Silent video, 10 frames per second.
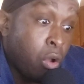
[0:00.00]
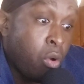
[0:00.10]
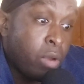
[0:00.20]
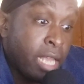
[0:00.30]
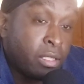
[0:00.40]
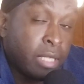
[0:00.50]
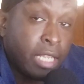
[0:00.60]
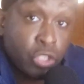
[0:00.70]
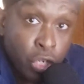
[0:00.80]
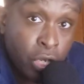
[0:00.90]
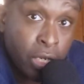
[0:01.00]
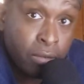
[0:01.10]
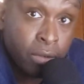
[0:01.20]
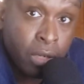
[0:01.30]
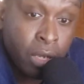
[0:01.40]
oh, that's that's good.
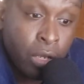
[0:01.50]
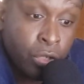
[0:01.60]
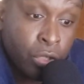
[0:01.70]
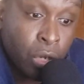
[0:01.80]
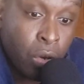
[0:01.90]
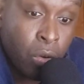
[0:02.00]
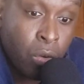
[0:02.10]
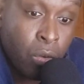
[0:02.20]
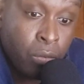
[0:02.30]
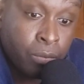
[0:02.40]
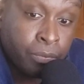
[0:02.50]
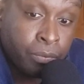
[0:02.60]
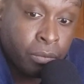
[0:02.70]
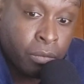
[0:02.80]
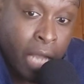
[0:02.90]
So
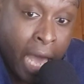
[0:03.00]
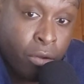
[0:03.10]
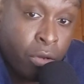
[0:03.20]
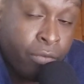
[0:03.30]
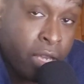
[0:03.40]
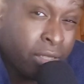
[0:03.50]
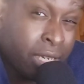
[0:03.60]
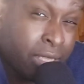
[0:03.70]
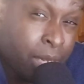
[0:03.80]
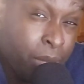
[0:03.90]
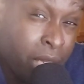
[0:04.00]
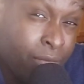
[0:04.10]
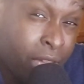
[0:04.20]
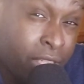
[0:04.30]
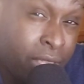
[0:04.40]
I don't know if they'll say the same thing
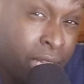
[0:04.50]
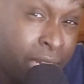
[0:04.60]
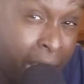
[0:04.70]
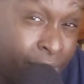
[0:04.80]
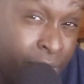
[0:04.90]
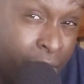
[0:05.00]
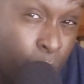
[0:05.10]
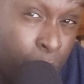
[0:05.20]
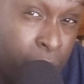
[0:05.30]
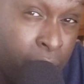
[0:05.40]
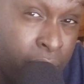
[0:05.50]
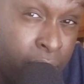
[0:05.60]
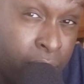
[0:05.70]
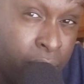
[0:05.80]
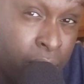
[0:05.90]
if I didn't have the Network
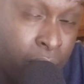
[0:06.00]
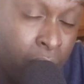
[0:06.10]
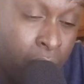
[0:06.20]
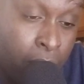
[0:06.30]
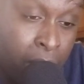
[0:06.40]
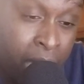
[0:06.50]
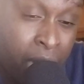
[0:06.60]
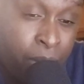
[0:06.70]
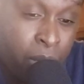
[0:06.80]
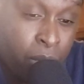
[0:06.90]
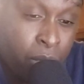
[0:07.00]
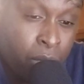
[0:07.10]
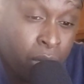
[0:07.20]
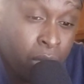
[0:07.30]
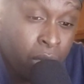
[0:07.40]
Plus. Um, a lot of
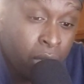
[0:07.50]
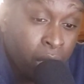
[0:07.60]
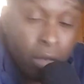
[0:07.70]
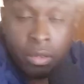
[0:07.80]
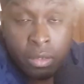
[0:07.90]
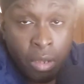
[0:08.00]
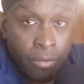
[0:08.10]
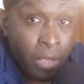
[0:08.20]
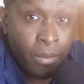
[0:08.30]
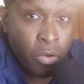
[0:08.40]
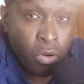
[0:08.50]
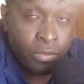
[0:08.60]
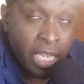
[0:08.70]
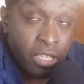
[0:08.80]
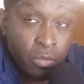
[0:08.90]
people uh, off, I'm going
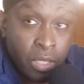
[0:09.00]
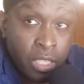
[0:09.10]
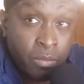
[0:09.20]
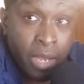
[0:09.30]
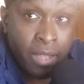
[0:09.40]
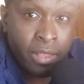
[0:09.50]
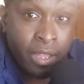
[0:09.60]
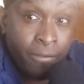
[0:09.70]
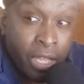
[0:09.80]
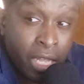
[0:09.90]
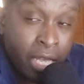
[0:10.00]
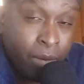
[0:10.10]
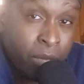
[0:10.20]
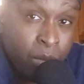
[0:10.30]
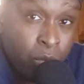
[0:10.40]
off tangent with this, but I think I feel like a
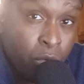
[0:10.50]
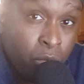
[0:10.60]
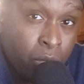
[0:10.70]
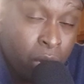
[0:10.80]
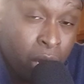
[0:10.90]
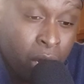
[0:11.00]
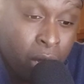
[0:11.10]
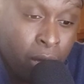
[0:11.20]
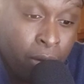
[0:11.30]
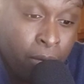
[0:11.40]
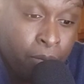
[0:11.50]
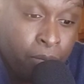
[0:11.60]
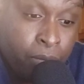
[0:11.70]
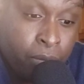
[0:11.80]
lot of people um,